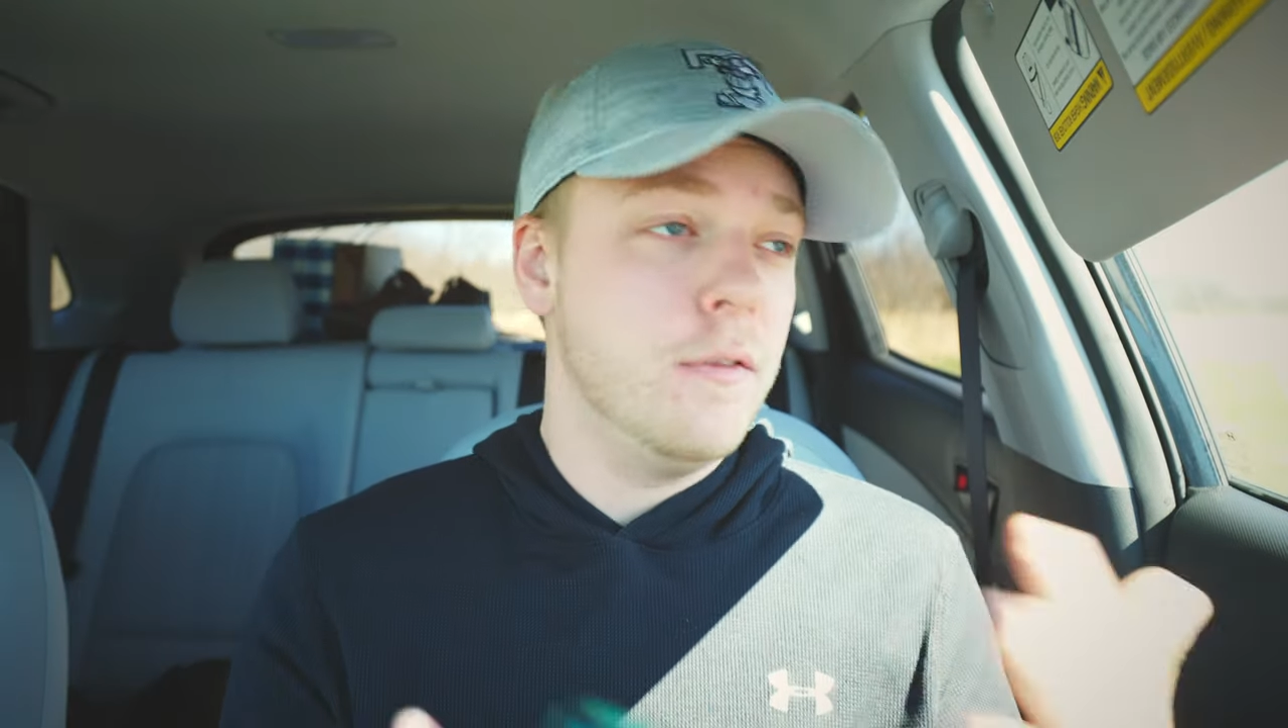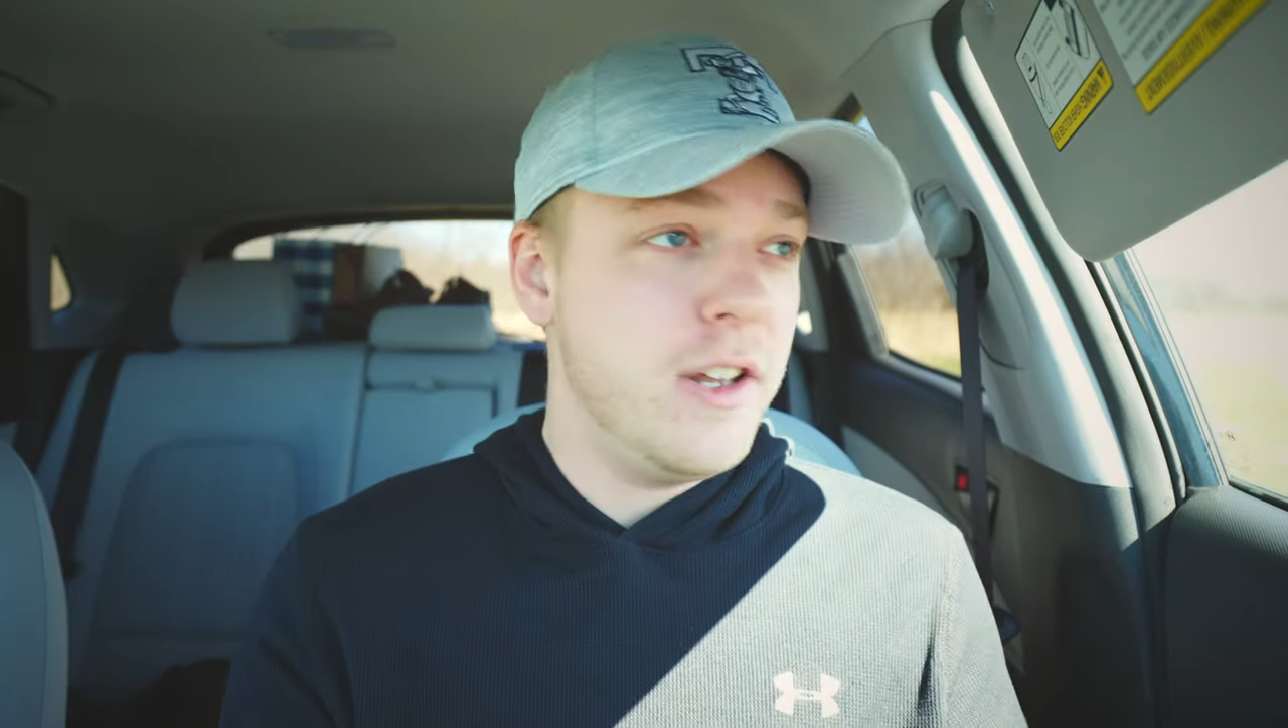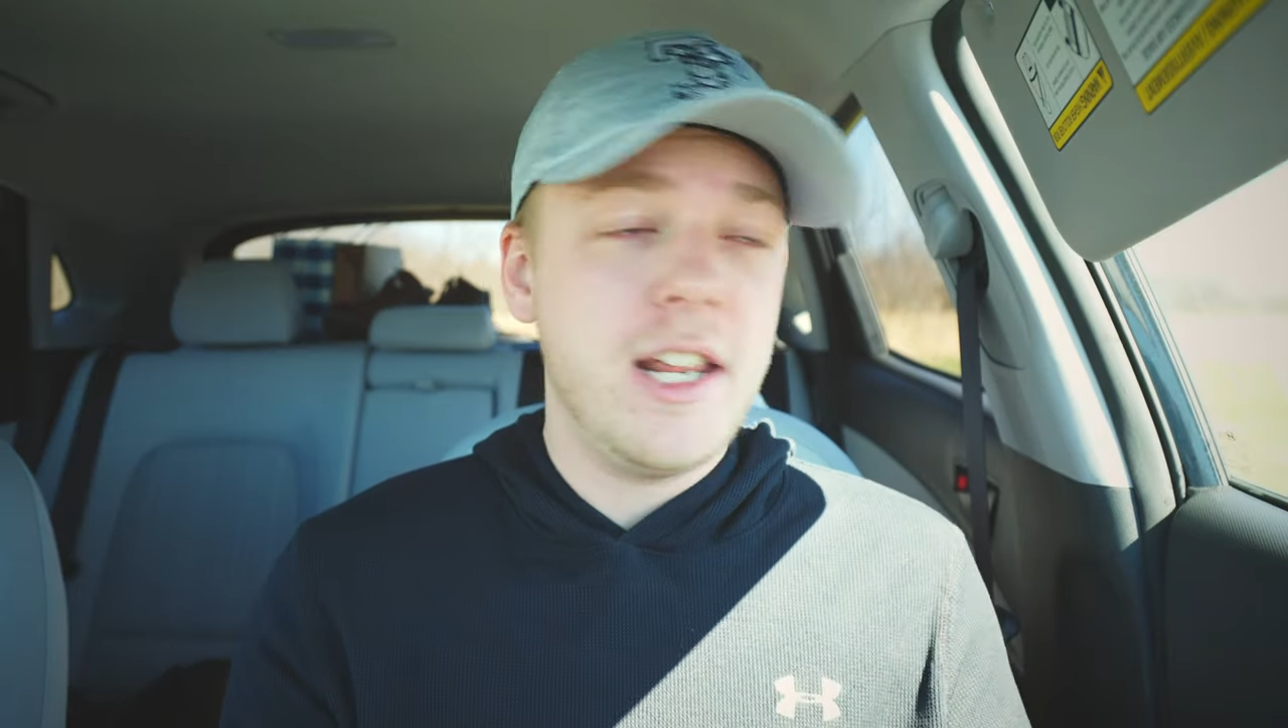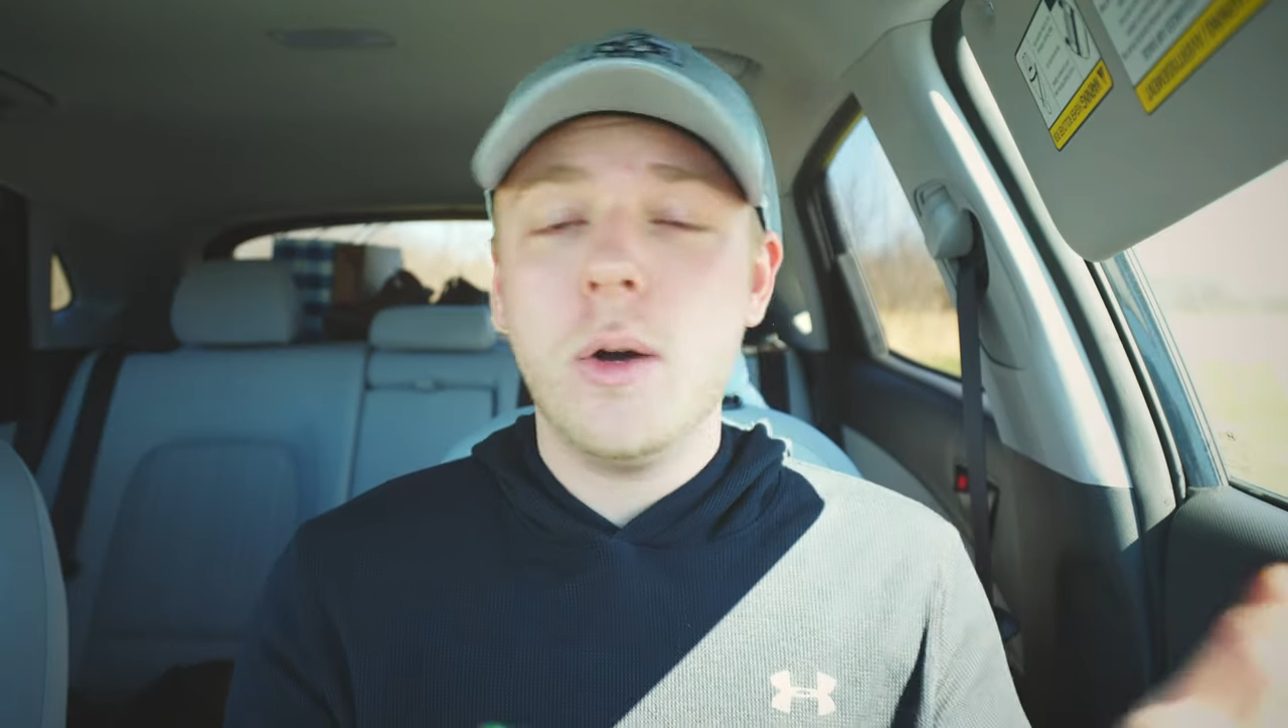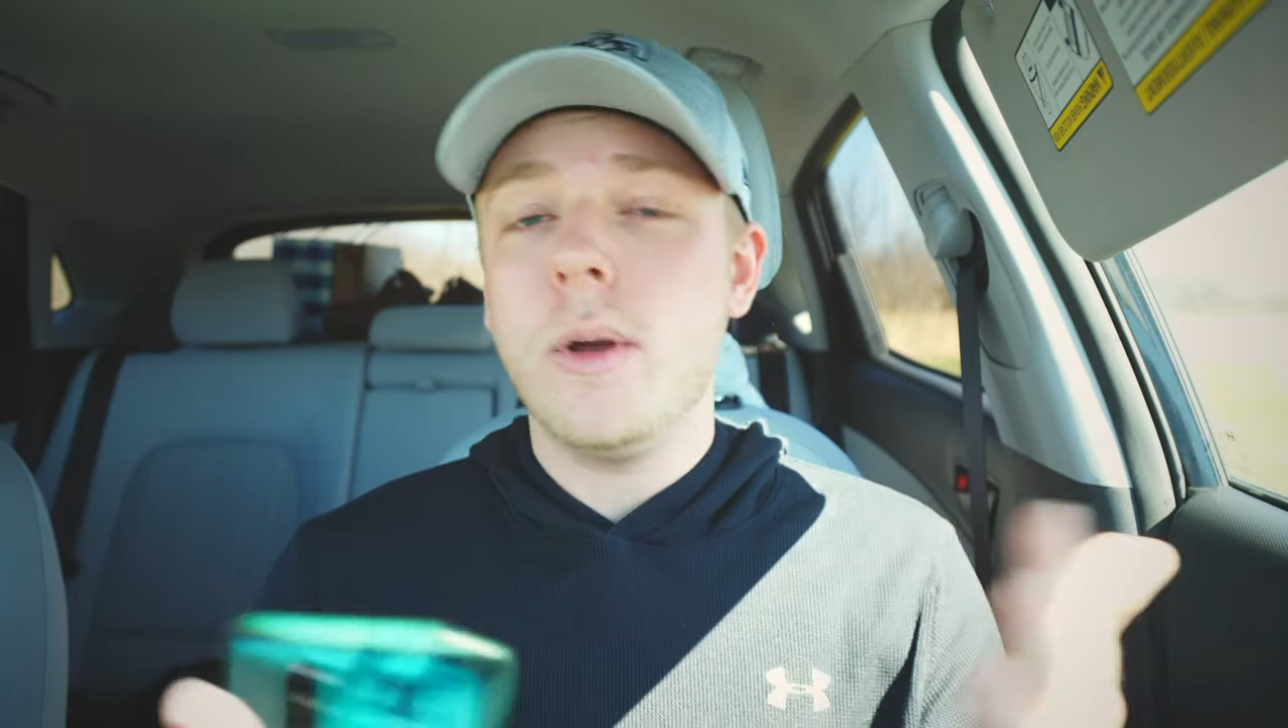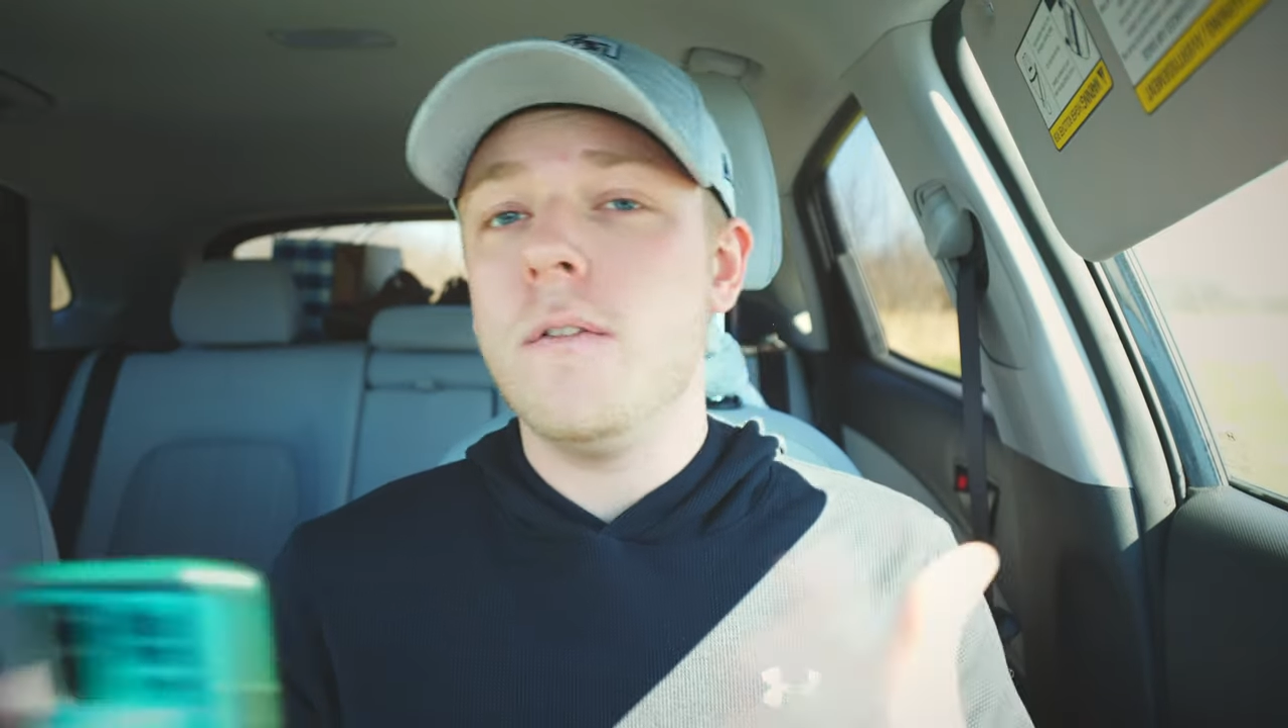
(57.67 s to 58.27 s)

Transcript: video